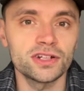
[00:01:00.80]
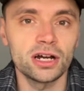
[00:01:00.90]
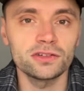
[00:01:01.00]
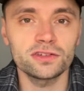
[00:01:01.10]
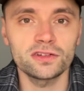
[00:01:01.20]
of an
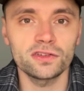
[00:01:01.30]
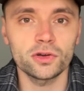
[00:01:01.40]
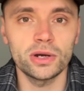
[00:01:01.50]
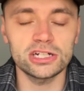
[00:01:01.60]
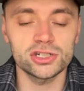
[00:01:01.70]
answer to the
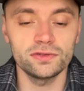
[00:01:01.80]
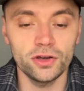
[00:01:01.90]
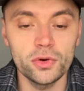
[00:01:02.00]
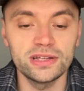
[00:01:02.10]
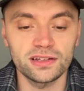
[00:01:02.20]
question of
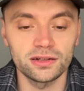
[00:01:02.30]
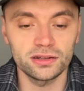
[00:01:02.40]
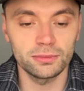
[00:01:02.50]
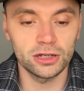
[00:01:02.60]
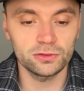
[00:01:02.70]
who is under
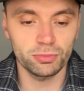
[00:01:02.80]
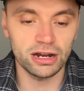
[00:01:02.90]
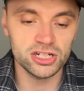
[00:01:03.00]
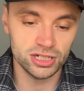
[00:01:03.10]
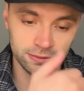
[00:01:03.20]
the most
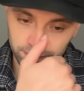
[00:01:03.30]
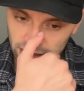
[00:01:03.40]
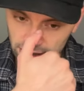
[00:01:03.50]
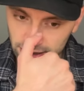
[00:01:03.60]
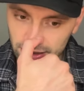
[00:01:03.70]
pressure.
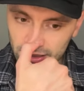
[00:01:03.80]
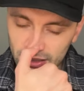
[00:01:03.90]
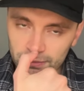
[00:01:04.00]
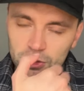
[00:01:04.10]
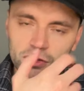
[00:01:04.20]

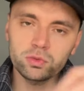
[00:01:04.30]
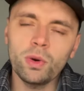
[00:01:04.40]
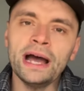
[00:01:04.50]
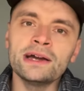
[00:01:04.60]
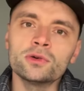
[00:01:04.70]
Because
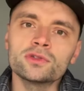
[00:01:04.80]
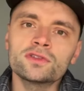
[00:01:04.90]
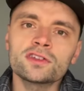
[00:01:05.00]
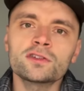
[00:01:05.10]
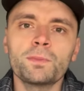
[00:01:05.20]
Wales,
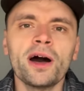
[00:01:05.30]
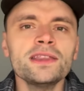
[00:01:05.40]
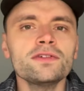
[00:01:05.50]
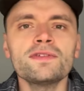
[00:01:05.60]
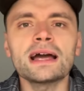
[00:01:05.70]

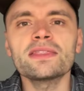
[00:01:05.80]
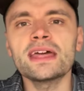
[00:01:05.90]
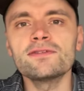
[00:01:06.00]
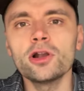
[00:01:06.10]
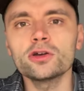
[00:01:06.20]
despite the fact that
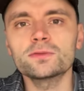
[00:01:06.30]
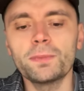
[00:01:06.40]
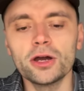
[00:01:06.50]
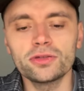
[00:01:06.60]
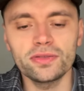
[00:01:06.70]
they've lost
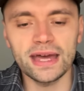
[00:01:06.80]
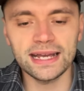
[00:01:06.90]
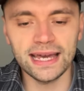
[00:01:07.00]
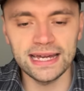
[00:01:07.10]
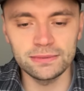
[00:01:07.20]
both of their
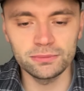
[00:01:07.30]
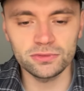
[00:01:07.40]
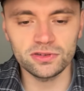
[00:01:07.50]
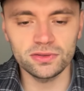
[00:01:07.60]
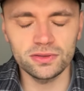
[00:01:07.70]

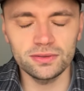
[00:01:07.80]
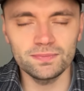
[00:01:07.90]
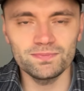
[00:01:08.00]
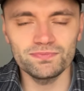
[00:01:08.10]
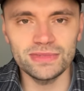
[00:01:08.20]
games,
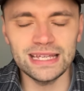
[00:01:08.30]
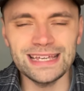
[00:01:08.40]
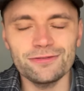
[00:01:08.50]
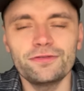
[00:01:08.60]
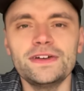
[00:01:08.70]

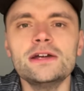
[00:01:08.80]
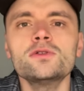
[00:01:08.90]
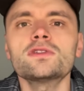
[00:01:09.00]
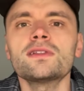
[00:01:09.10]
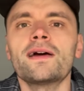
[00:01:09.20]
it
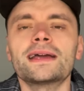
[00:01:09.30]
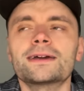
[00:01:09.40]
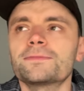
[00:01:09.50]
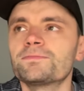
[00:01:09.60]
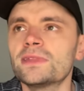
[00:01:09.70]
feels
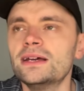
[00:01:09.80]
like